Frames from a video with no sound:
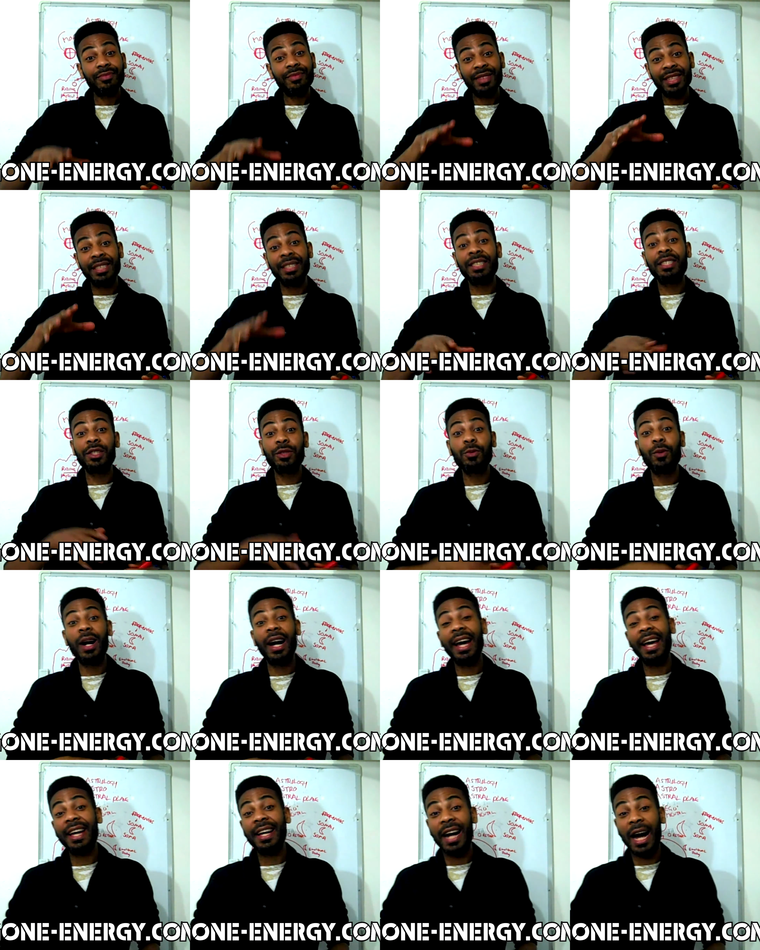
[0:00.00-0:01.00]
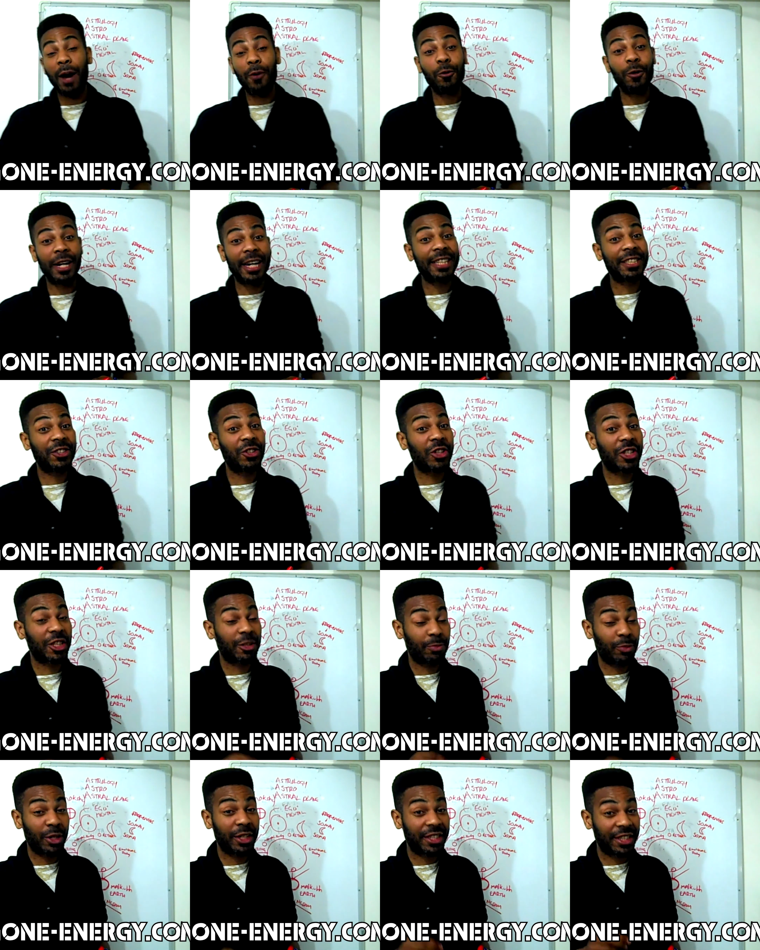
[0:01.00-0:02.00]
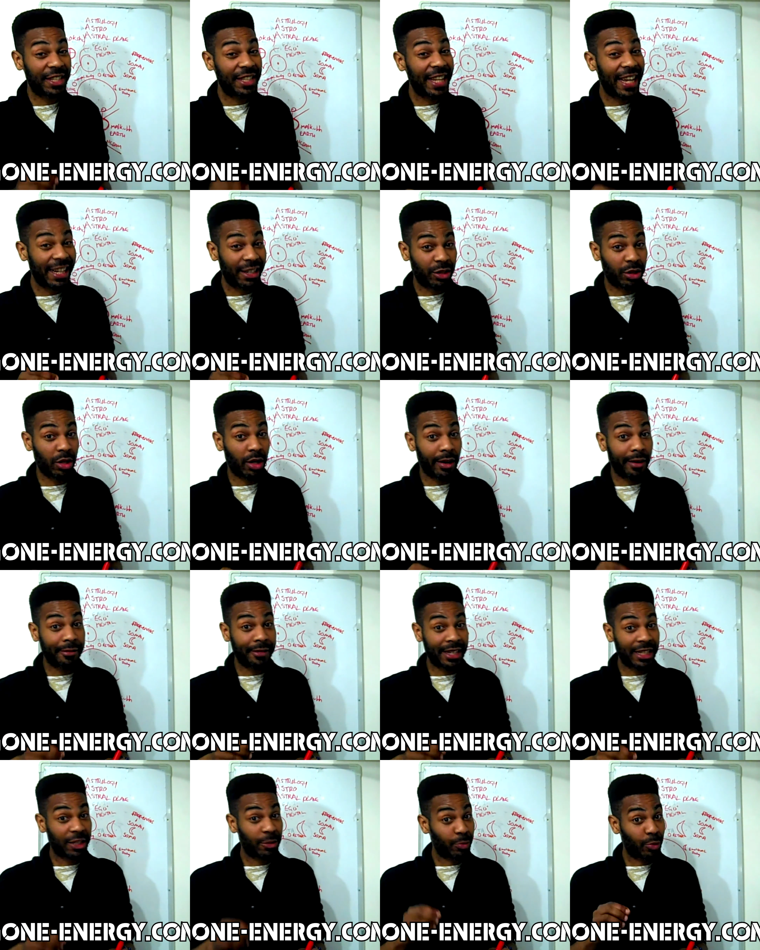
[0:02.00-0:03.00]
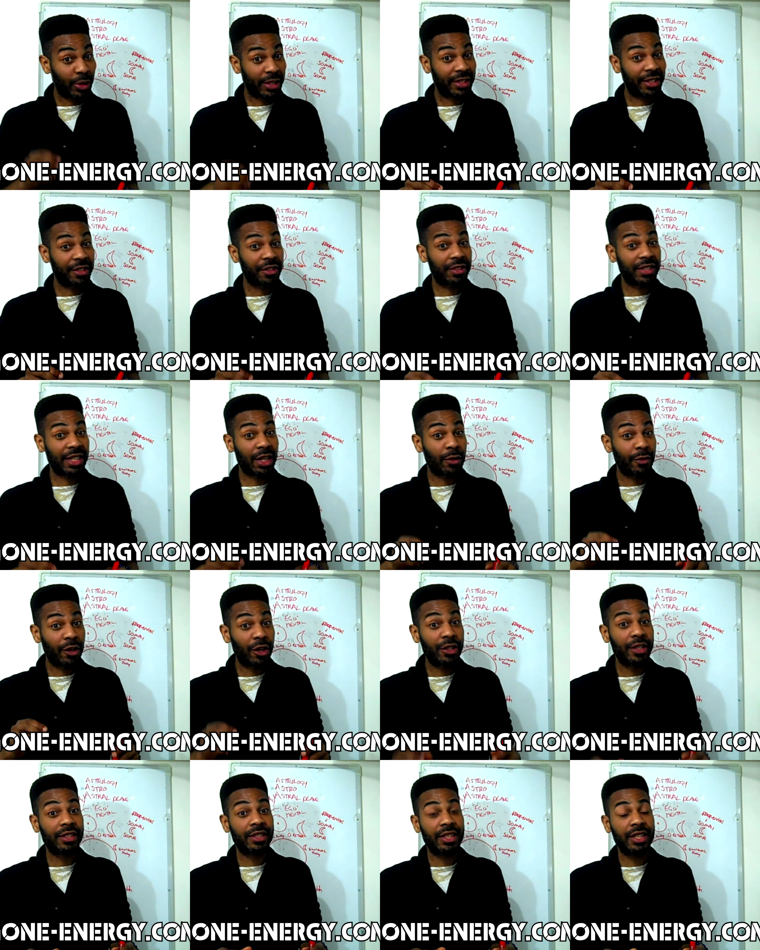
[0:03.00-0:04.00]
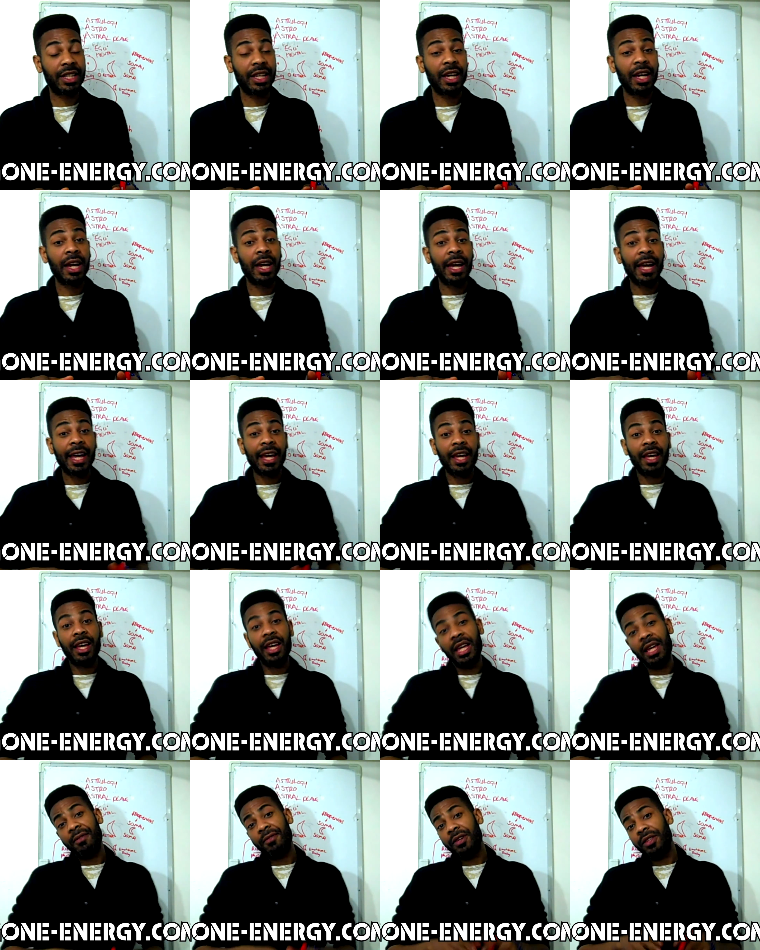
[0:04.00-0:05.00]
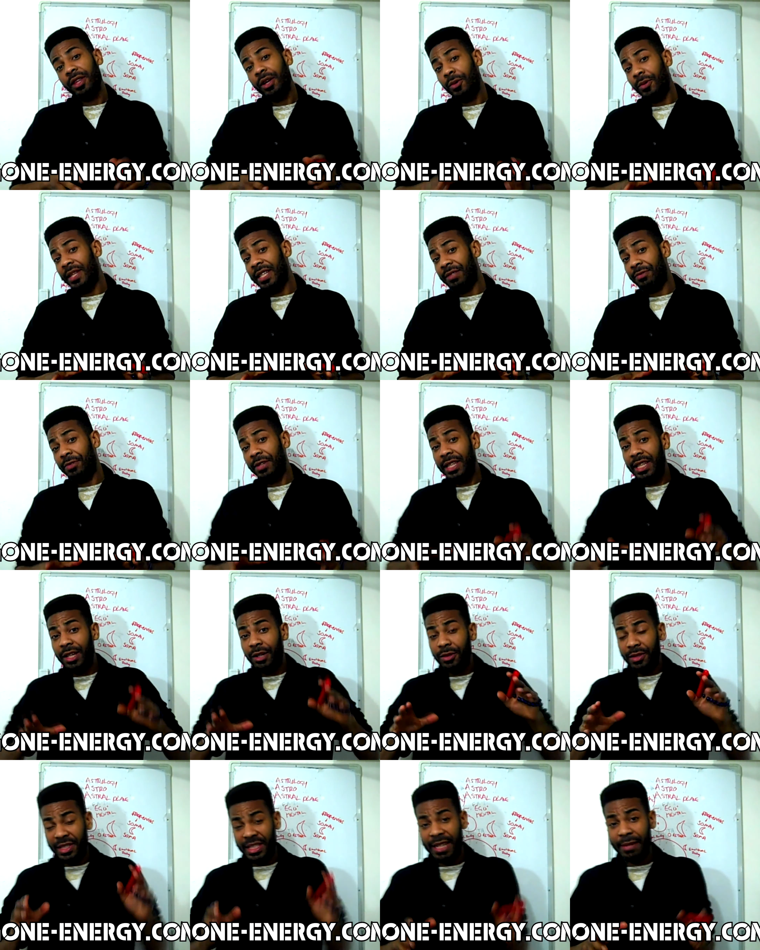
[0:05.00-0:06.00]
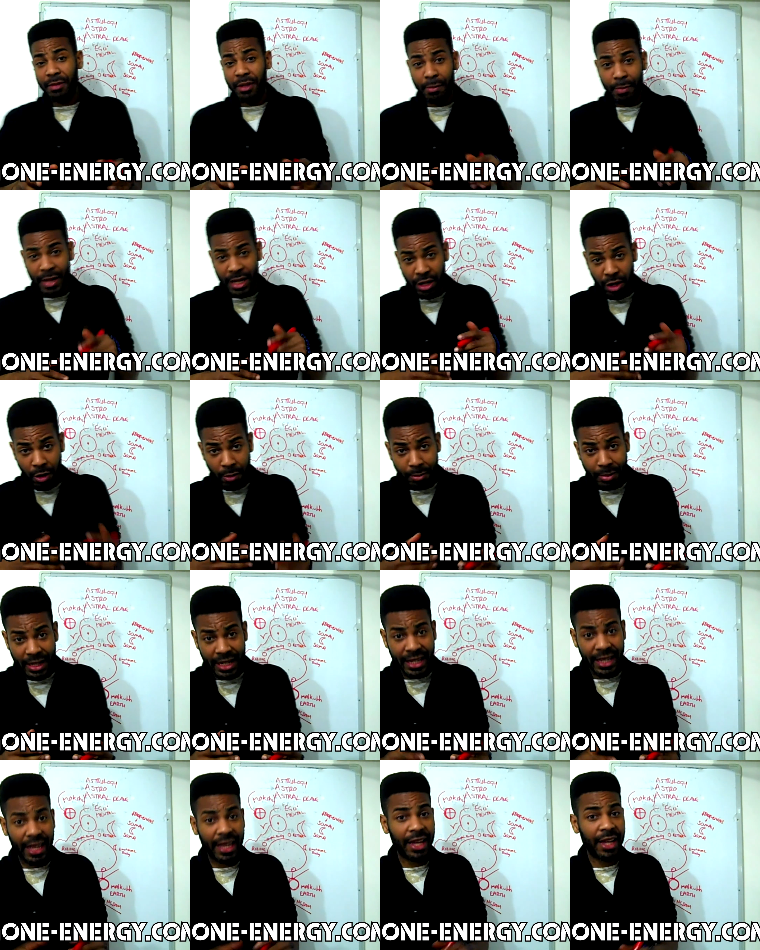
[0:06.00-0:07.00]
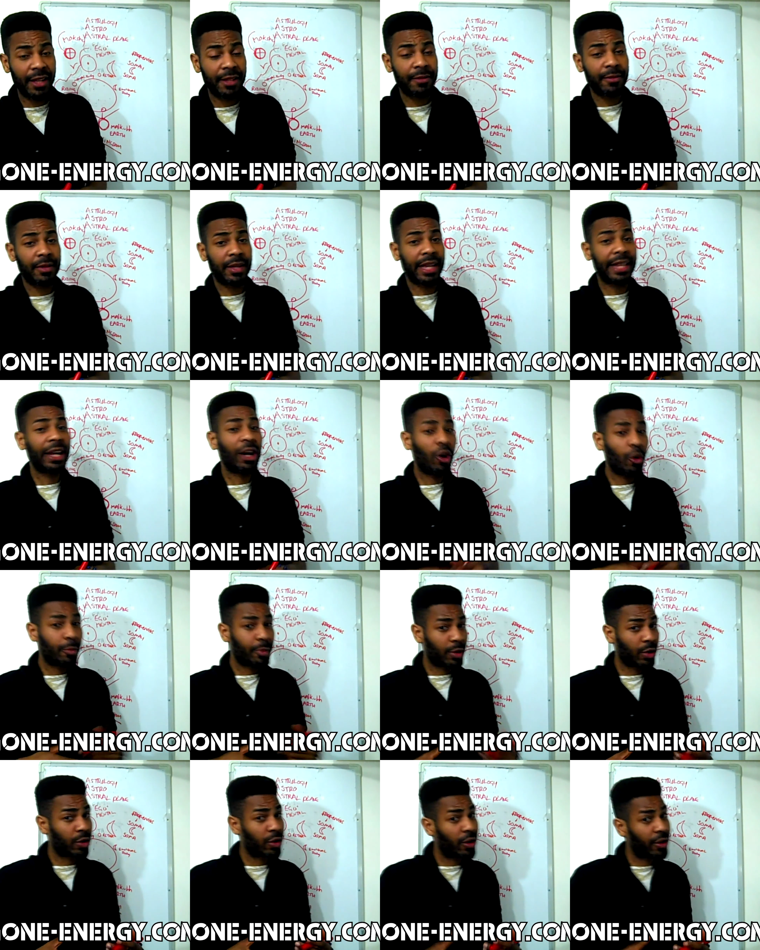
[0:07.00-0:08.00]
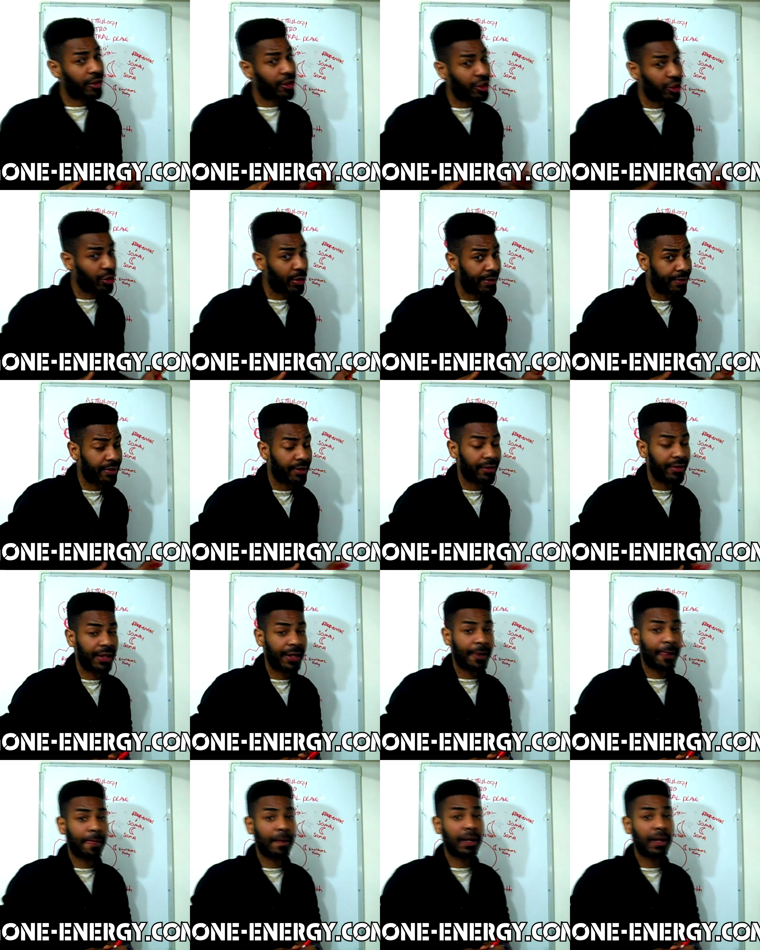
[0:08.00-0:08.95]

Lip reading: this is why I wanted to express the nature of expressing yourself honestly. Even though this video seemed a bit complicated, and I hope you got the drift of it,